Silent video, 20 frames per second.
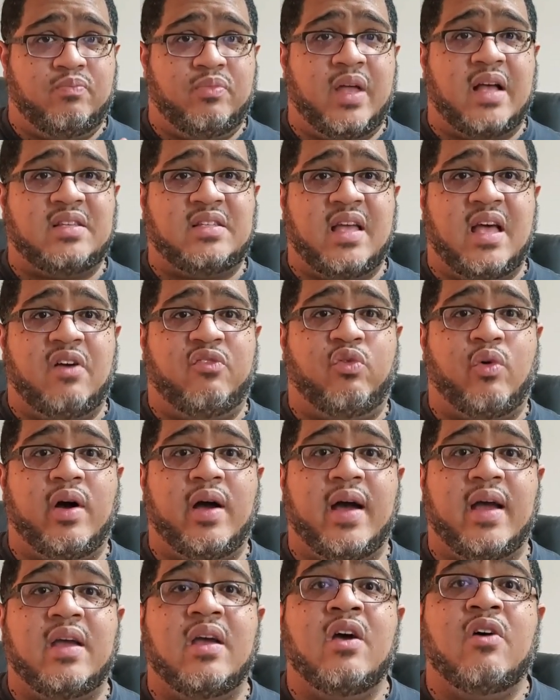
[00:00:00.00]
as a
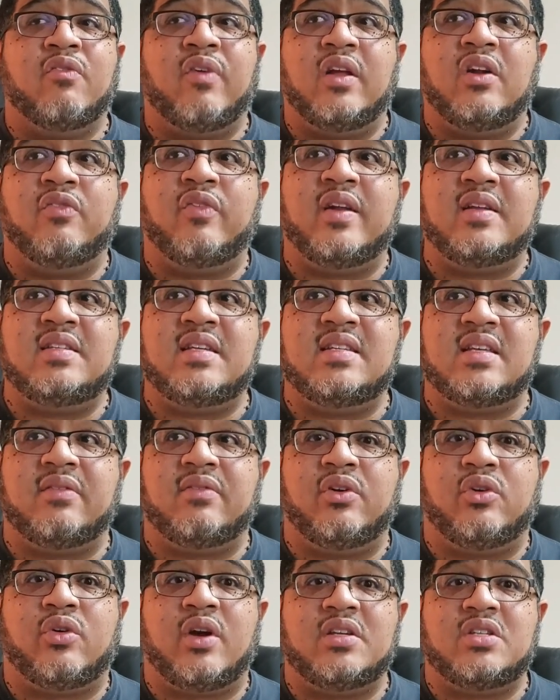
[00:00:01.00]
FYI, Final Fantasy
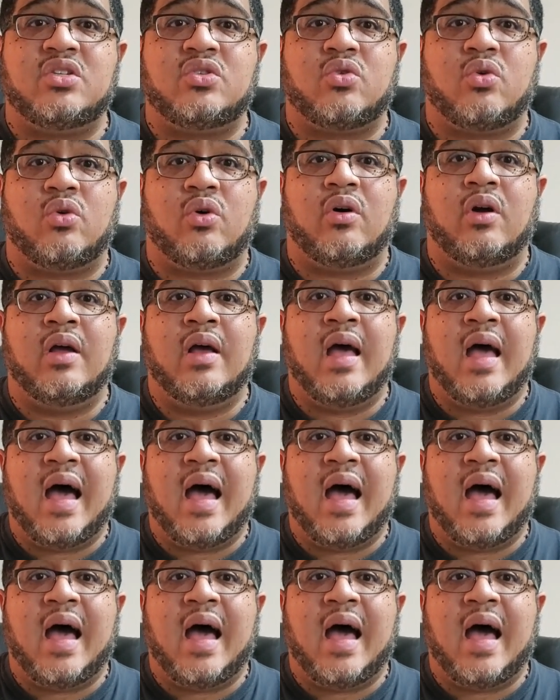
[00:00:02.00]
VII Crisis Core